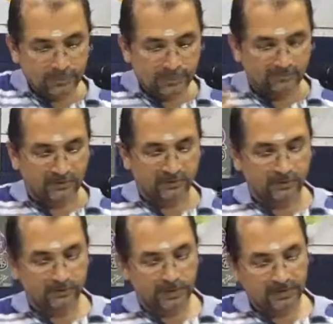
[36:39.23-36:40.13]
If you have any
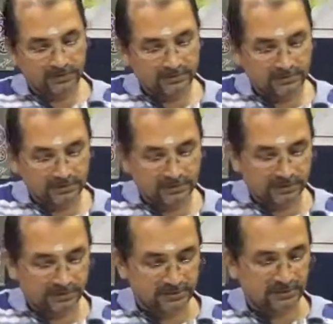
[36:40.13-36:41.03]
cracks, just
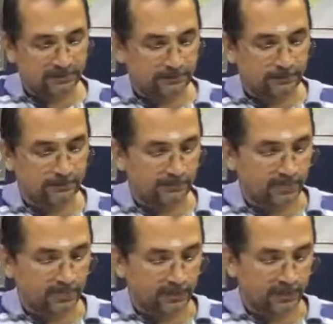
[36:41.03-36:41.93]
adjust them,
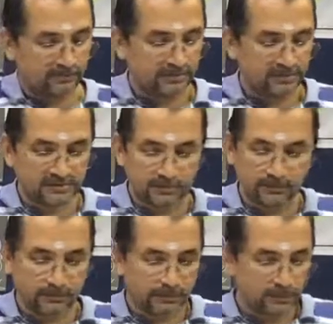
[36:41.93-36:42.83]
fix
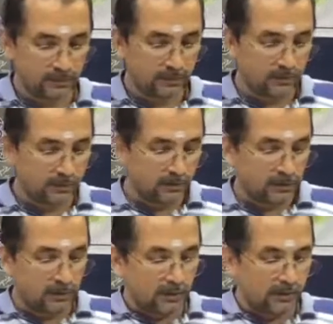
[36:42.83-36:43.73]
them.
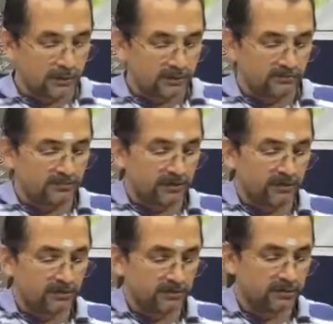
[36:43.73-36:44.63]
And then the front,